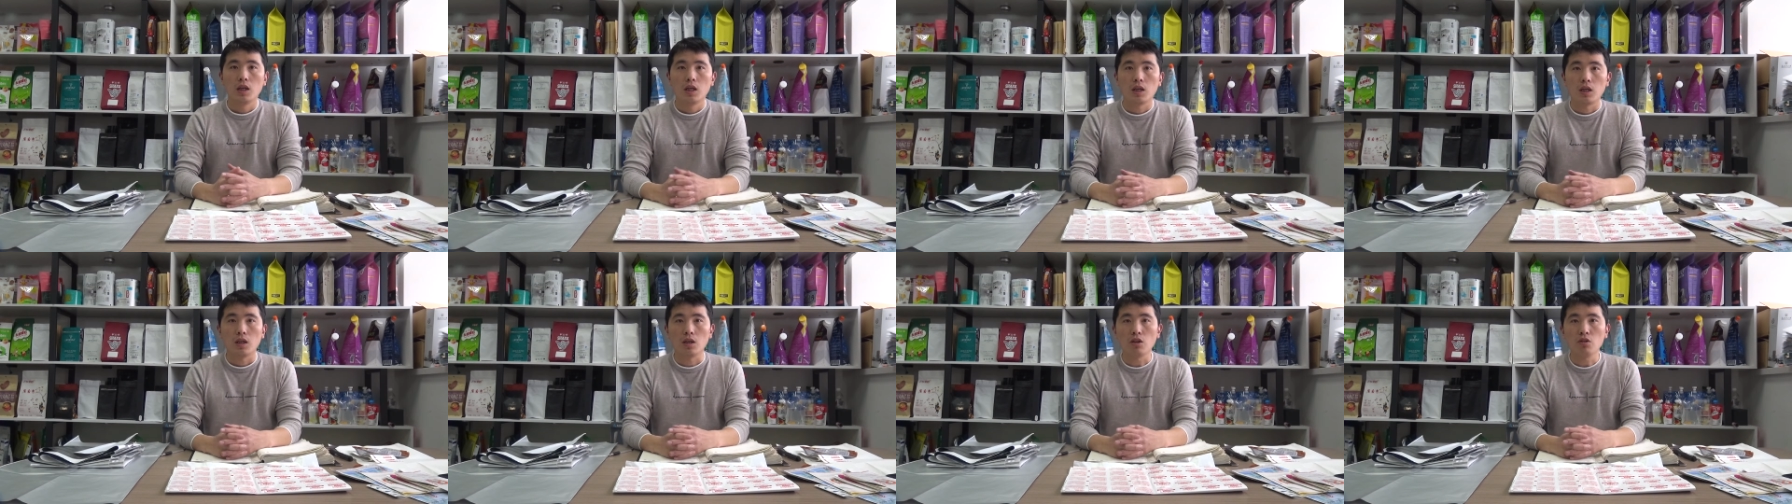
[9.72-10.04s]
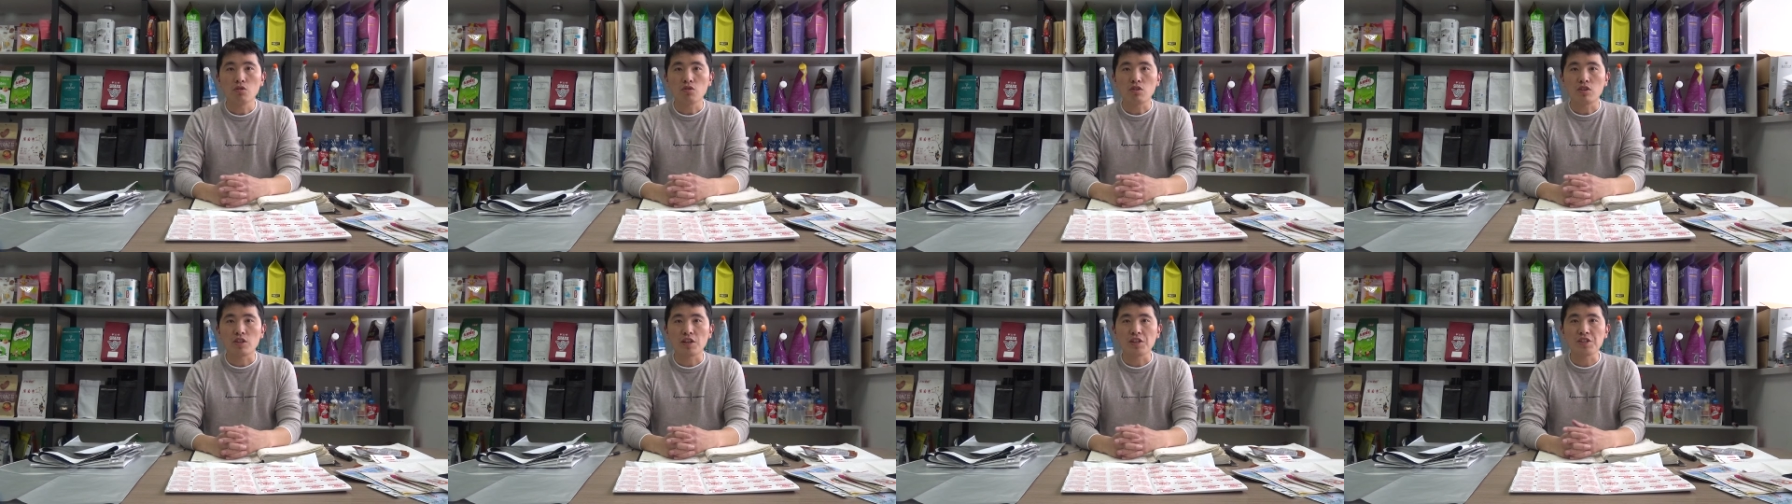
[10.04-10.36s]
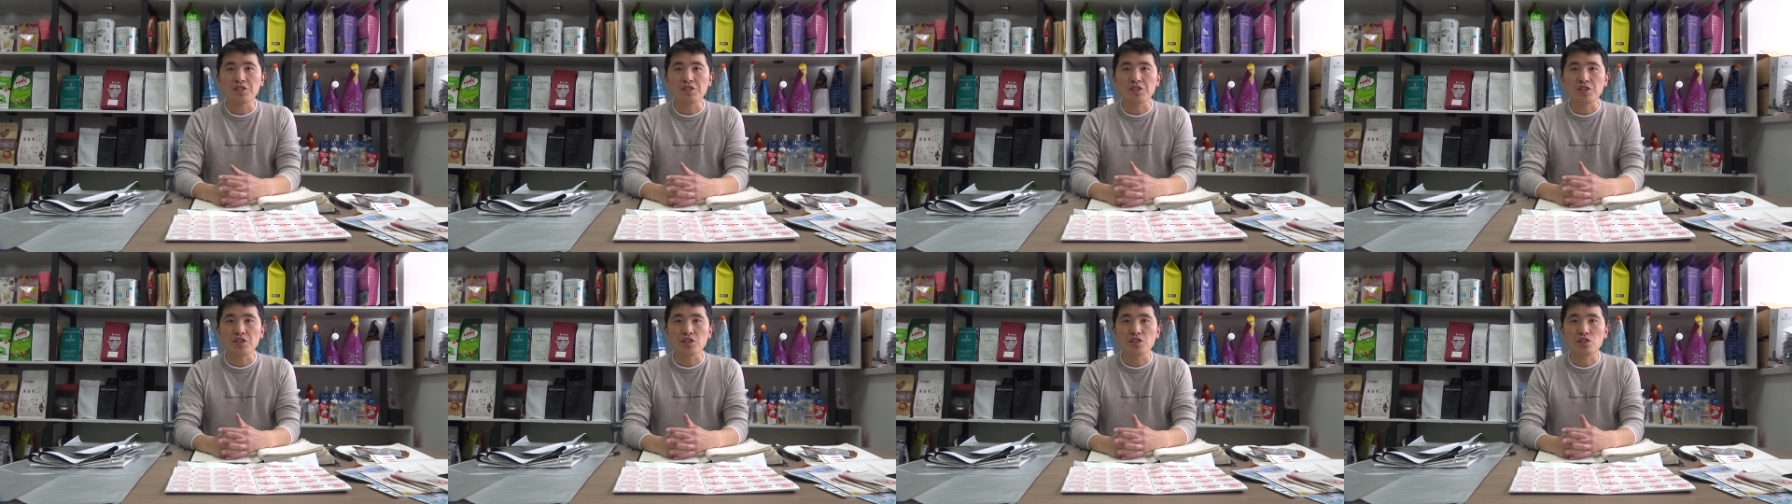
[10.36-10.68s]
Hello,
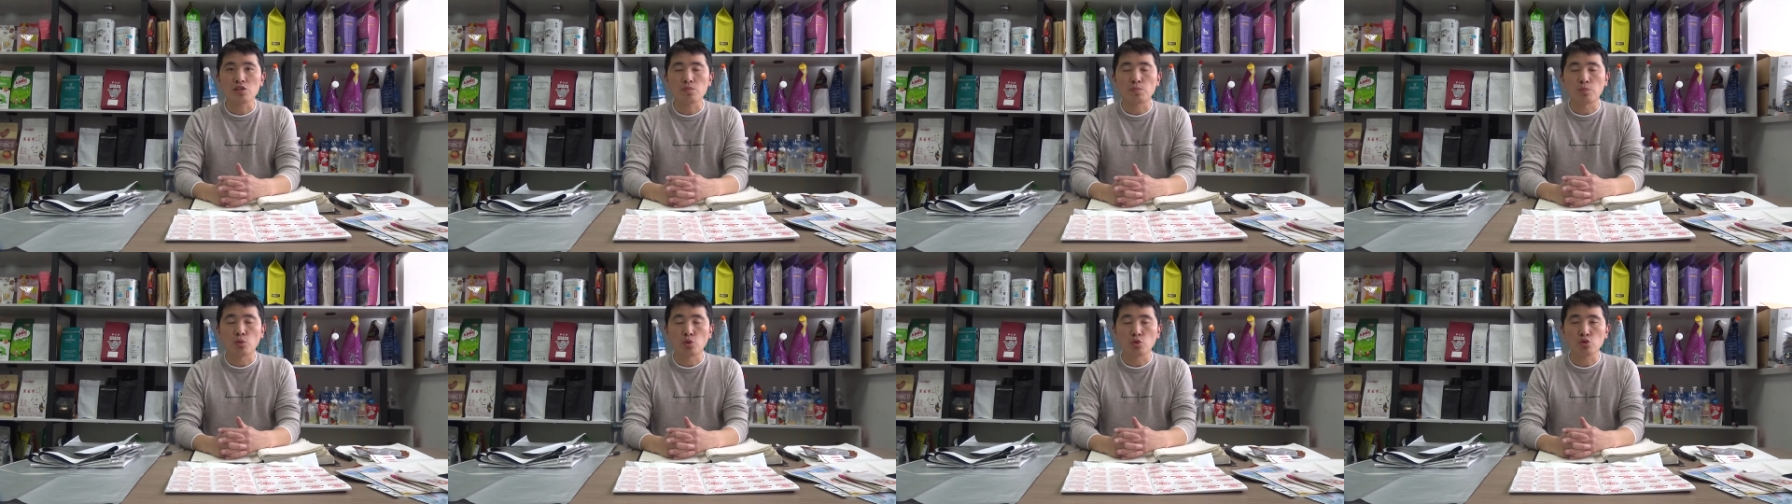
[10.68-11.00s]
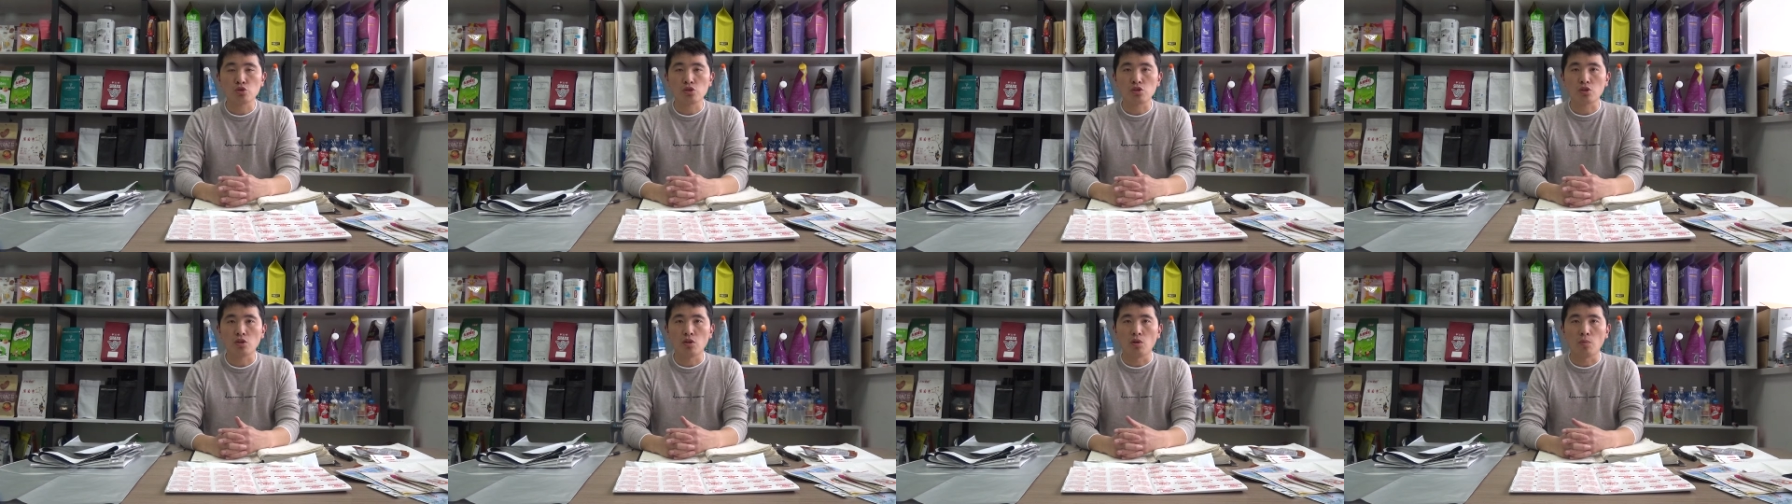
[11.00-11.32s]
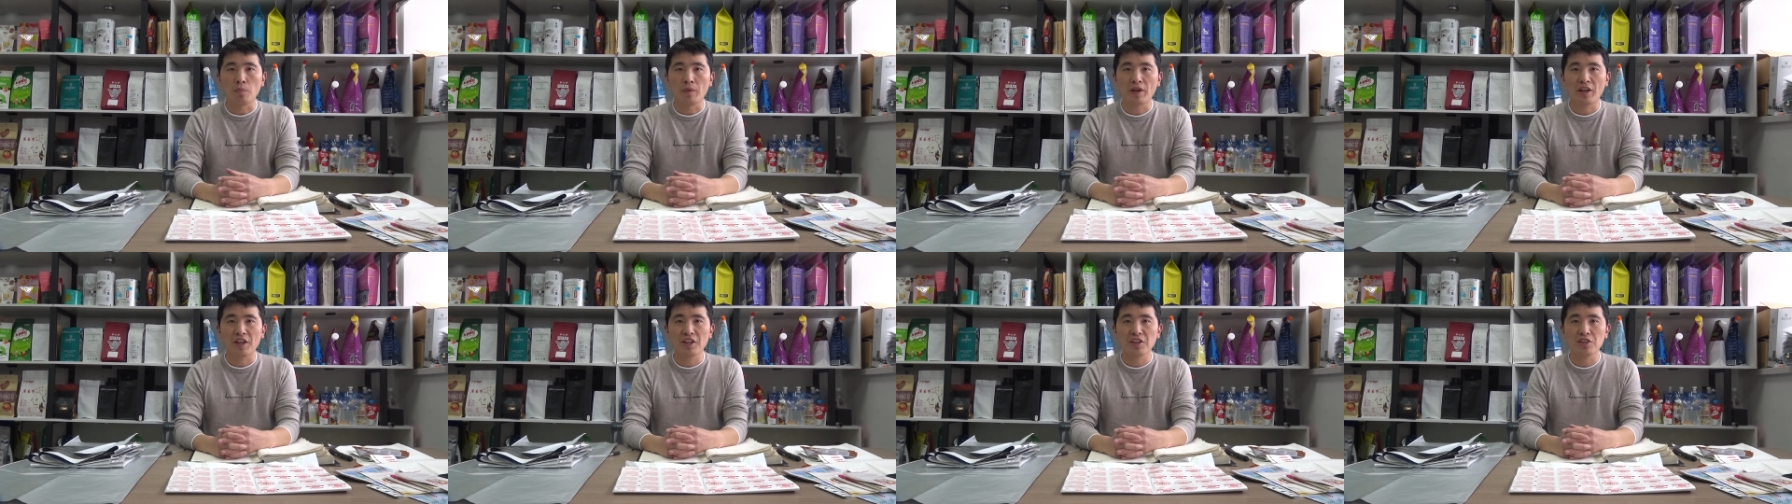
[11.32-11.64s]
this is Bruce Dou,
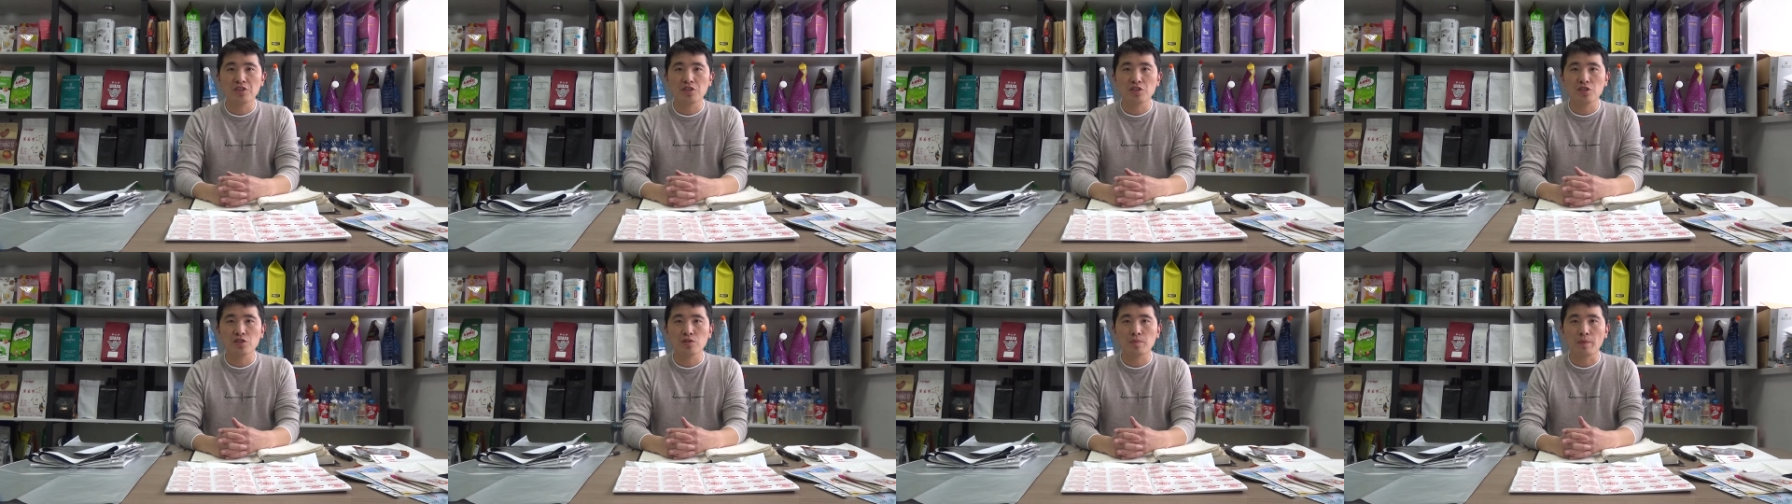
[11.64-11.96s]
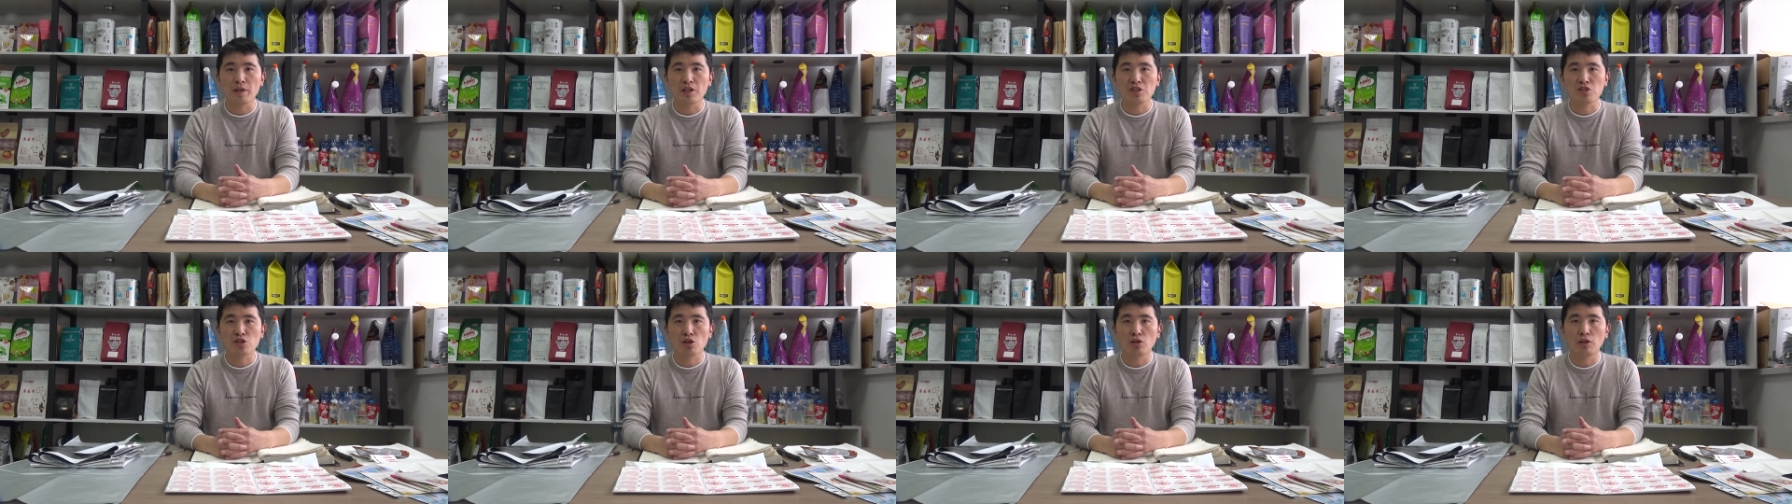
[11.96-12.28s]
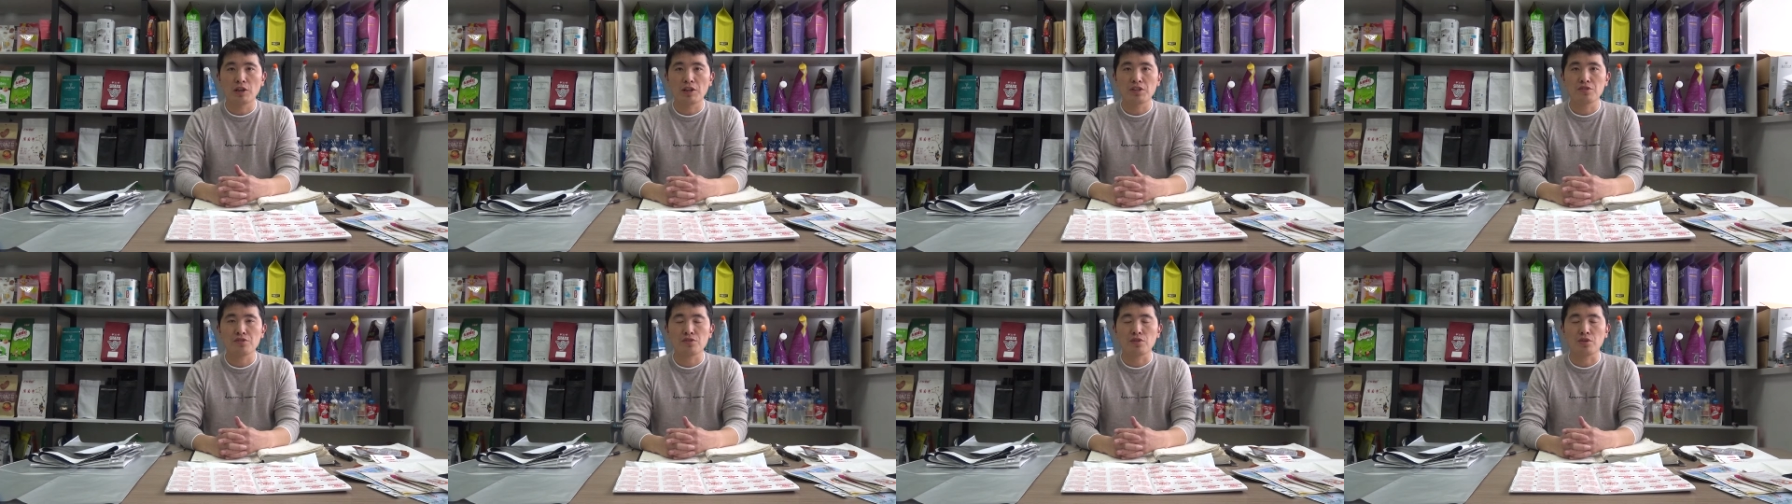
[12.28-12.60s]
packaging
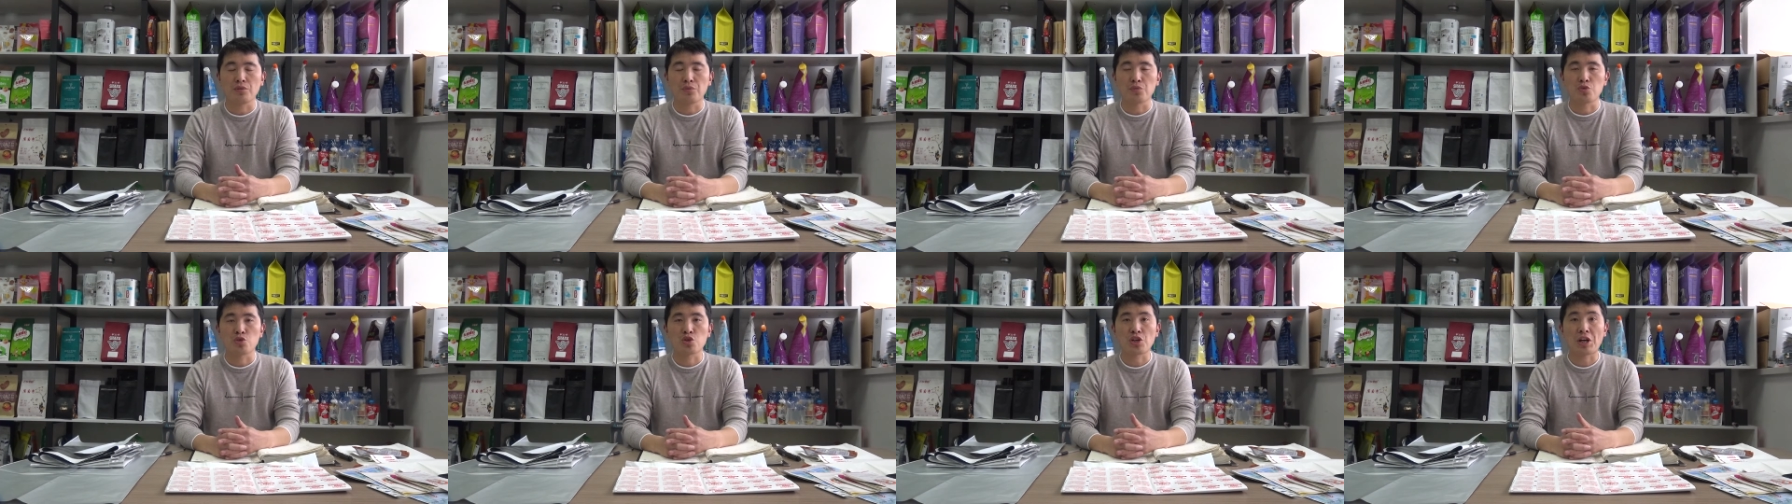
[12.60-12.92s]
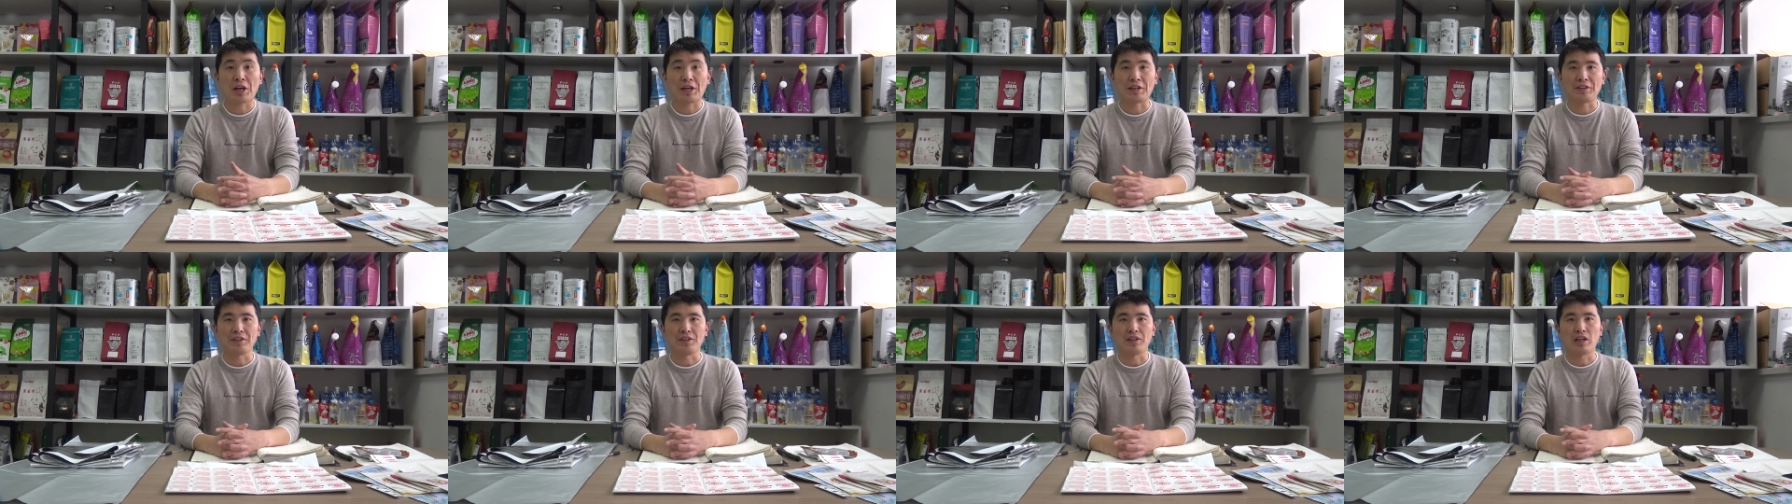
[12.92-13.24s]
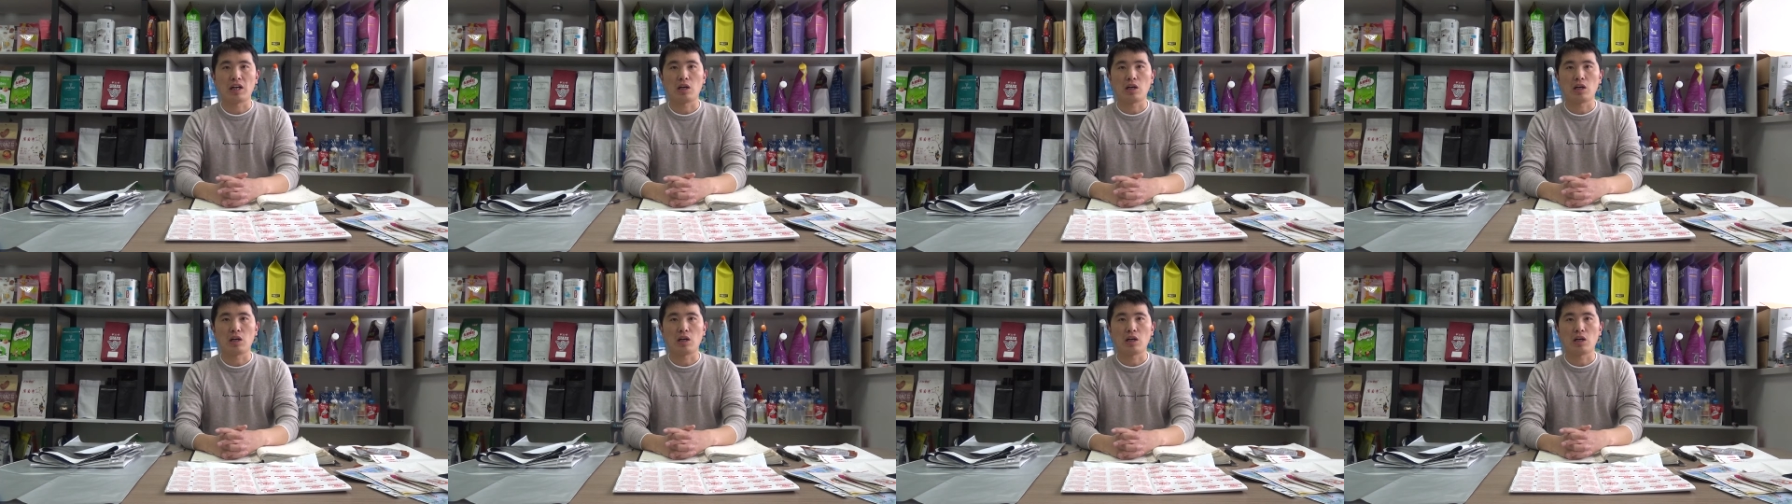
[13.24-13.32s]
specialist in China.